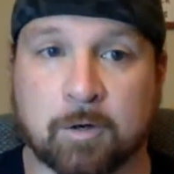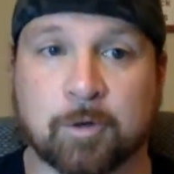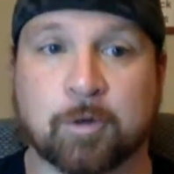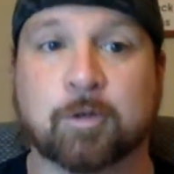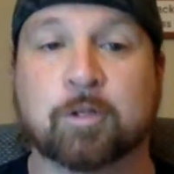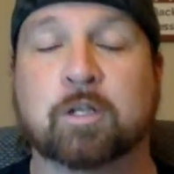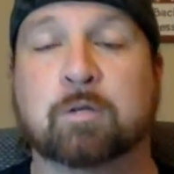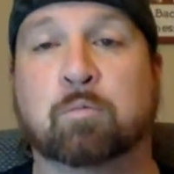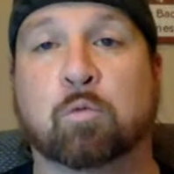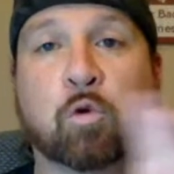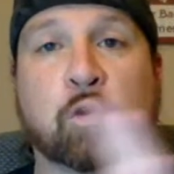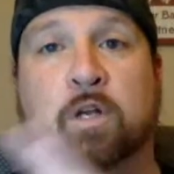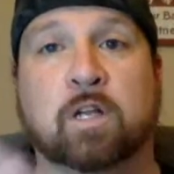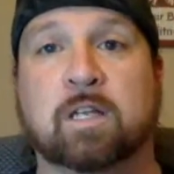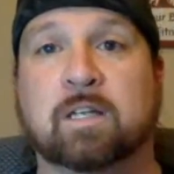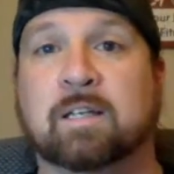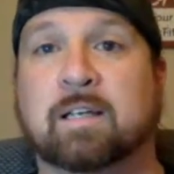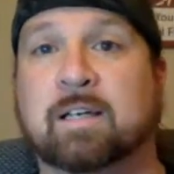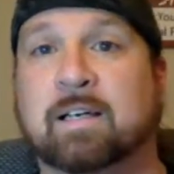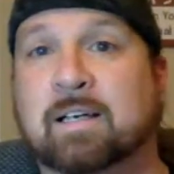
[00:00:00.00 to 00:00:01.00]
early
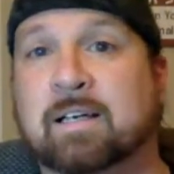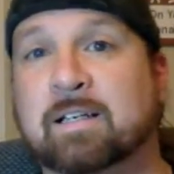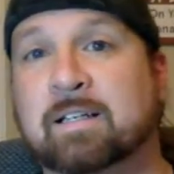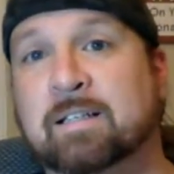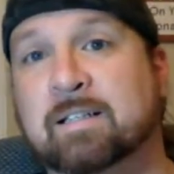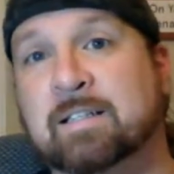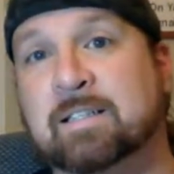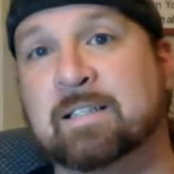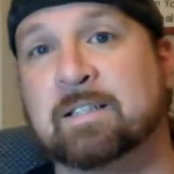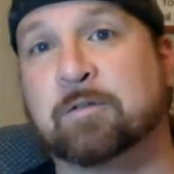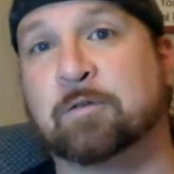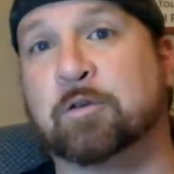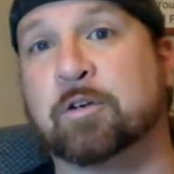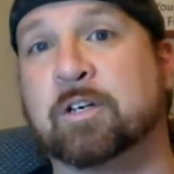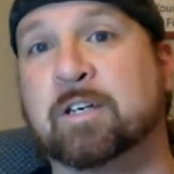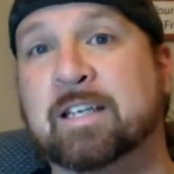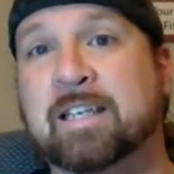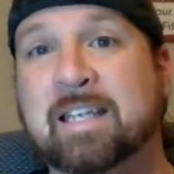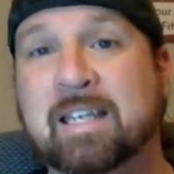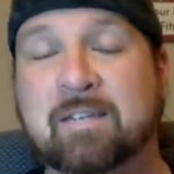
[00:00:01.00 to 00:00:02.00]
morning
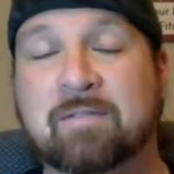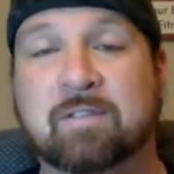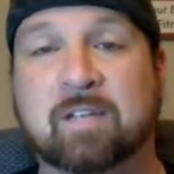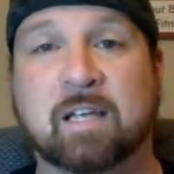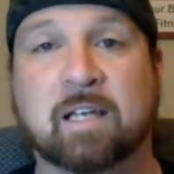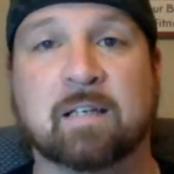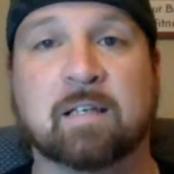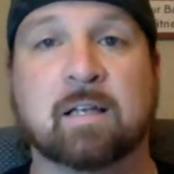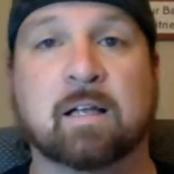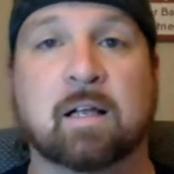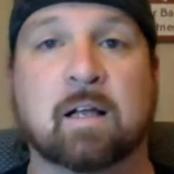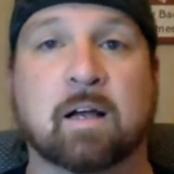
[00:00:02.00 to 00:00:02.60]
or evening